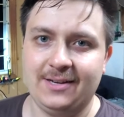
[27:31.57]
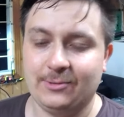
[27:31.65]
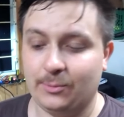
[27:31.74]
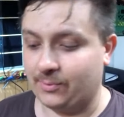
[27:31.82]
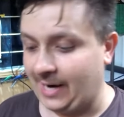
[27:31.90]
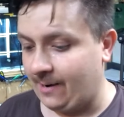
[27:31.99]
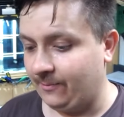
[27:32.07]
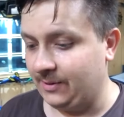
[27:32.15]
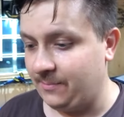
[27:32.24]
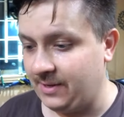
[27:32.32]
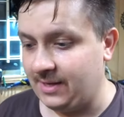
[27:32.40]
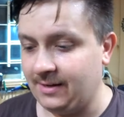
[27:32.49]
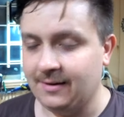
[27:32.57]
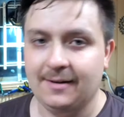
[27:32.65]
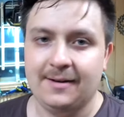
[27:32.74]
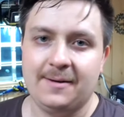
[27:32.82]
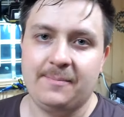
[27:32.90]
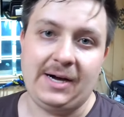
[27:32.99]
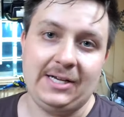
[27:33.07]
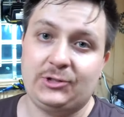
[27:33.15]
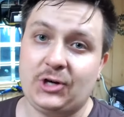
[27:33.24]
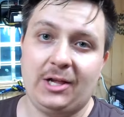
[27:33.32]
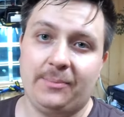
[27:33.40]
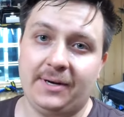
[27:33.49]
It will probably be my
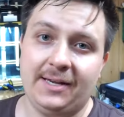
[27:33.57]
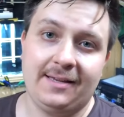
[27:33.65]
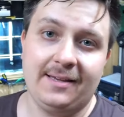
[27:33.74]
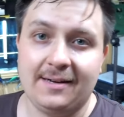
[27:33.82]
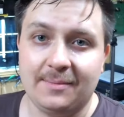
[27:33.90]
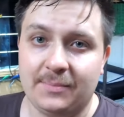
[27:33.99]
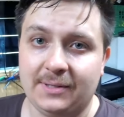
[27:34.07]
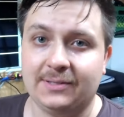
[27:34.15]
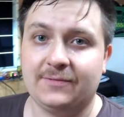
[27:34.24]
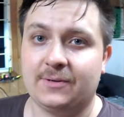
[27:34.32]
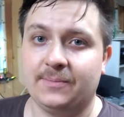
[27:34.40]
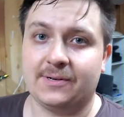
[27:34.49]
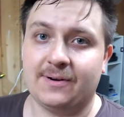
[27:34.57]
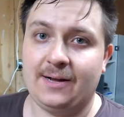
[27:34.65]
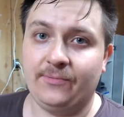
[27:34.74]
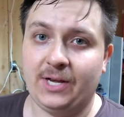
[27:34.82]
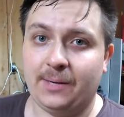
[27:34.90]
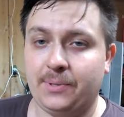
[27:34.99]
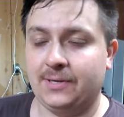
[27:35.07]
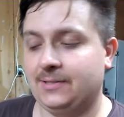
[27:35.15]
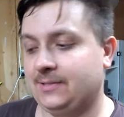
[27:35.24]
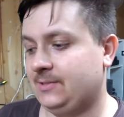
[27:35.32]
trail bike getting built from the ground up.